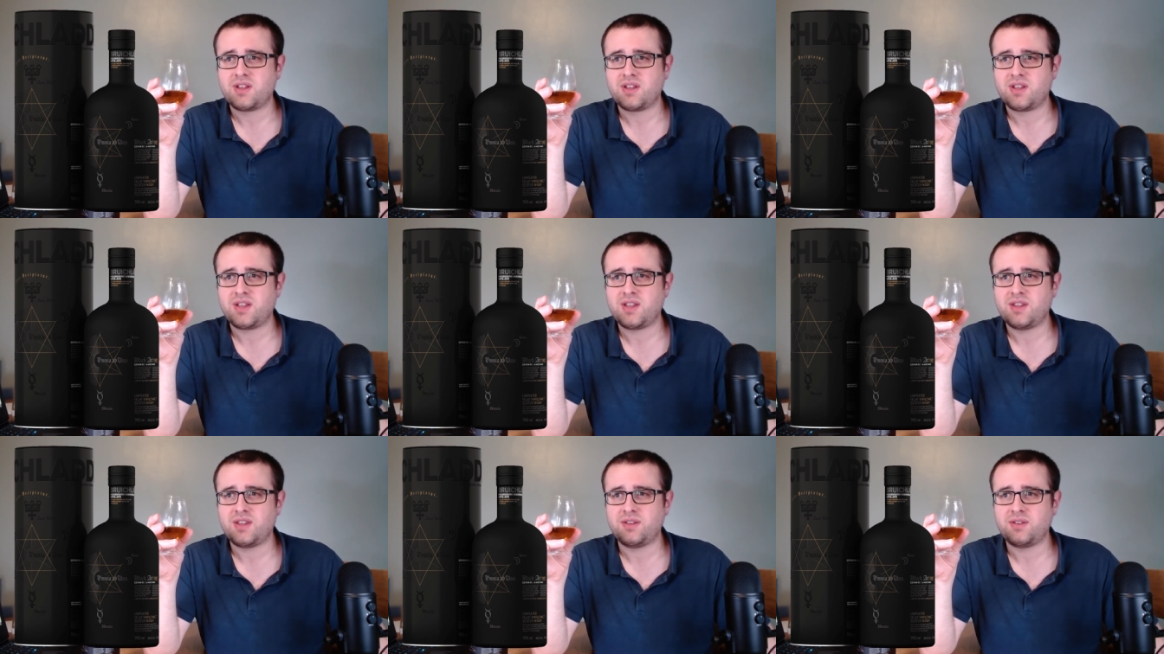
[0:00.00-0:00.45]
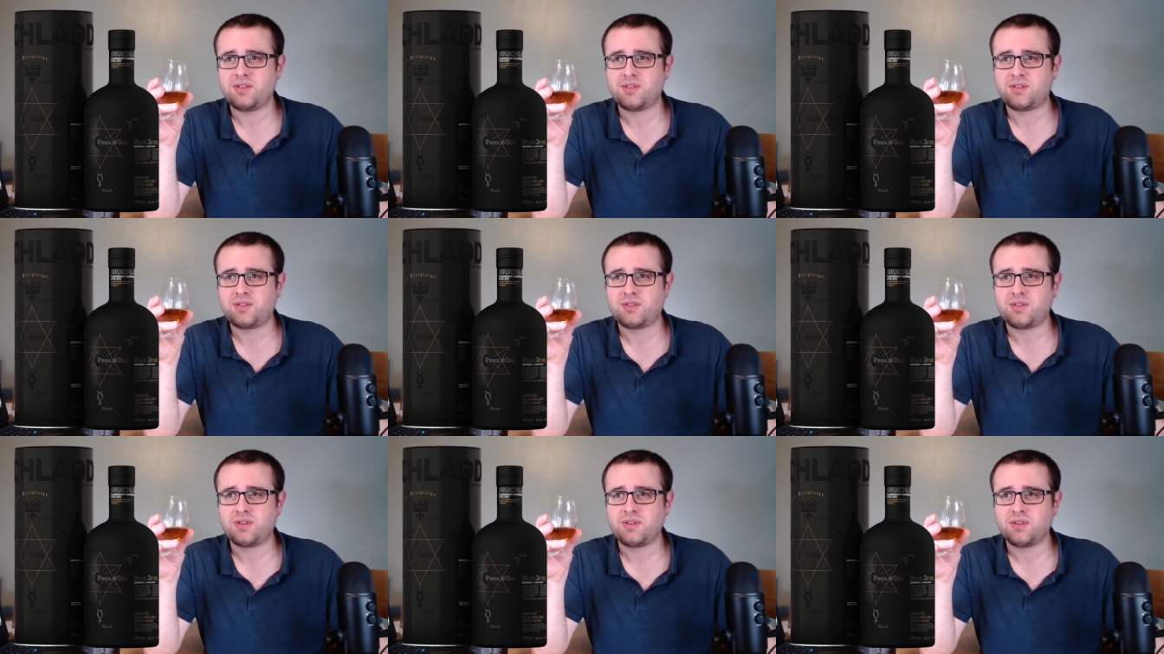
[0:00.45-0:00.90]

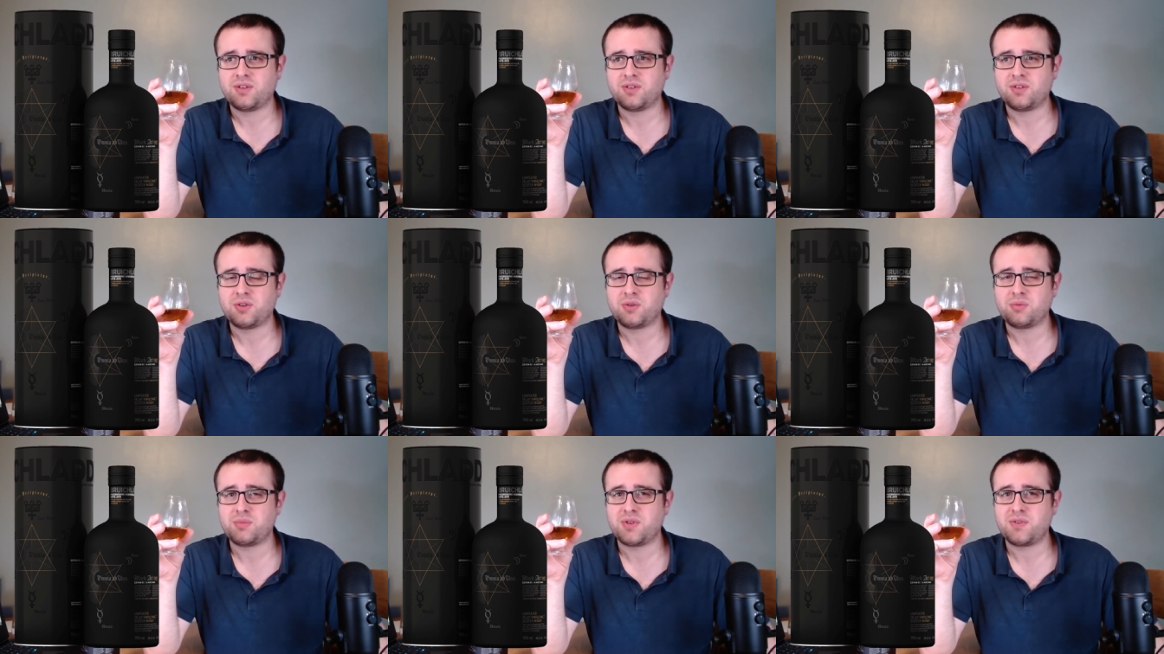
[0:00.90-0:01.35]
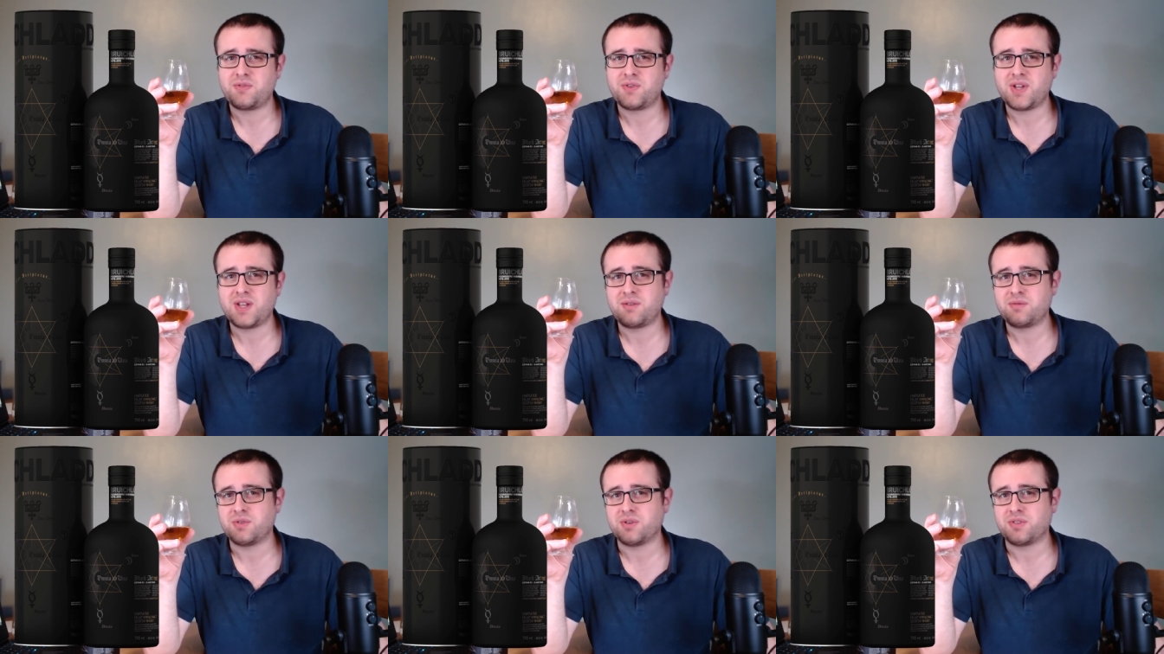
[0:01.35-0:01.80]
It's not my
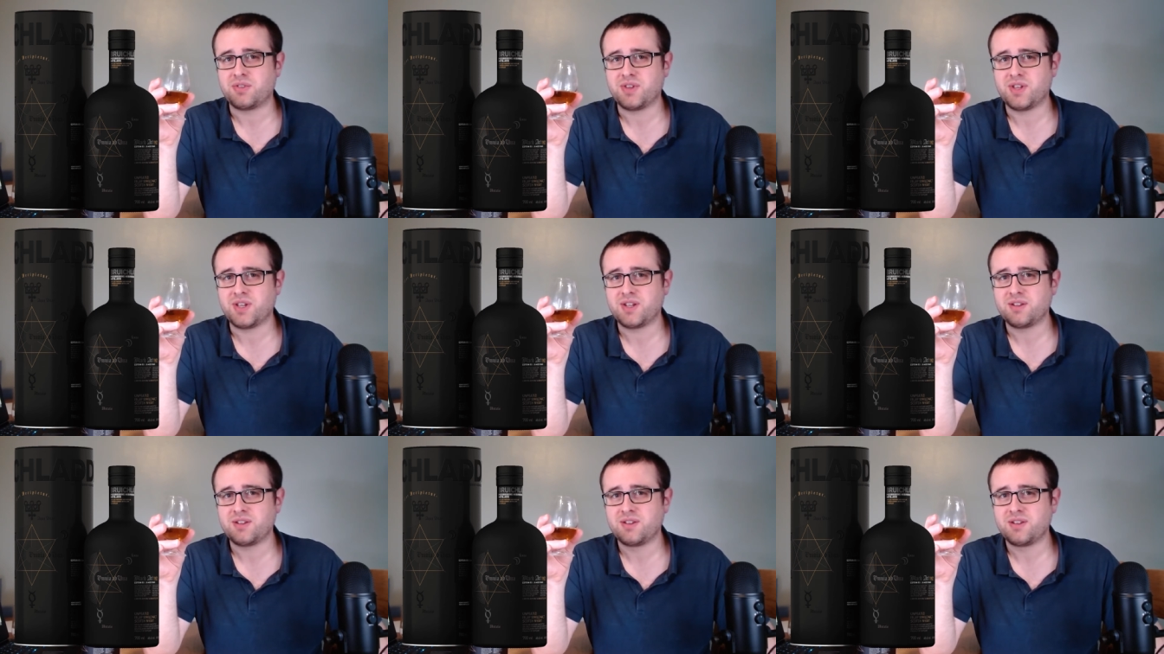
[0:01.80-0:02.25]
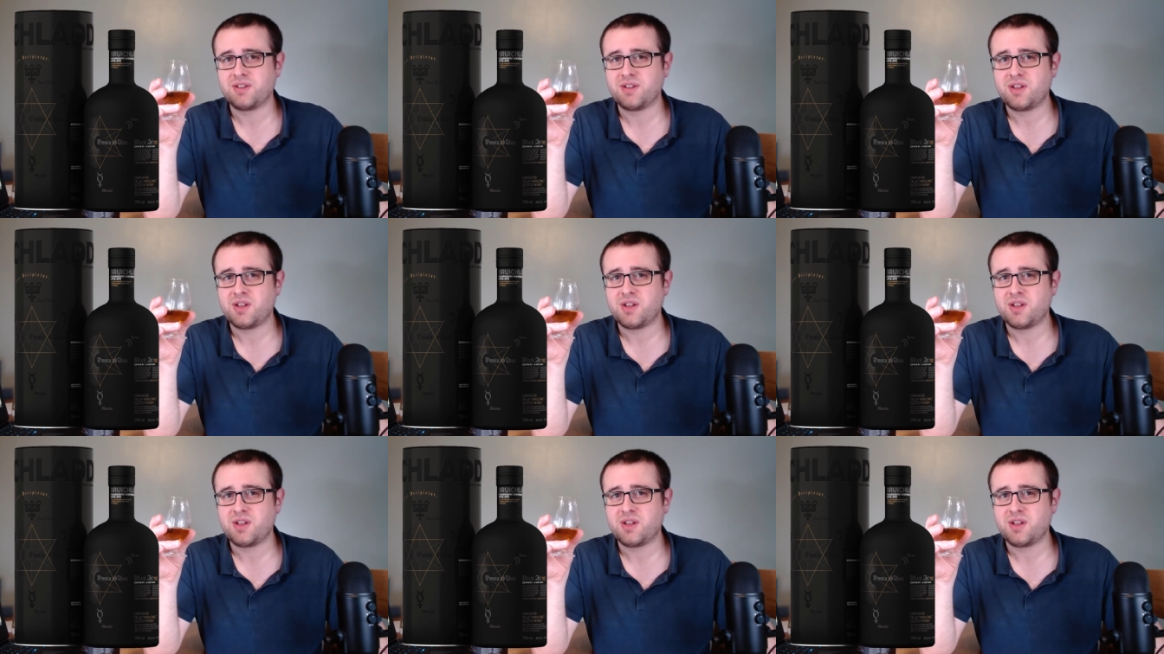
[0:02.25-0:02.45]
favourite thing,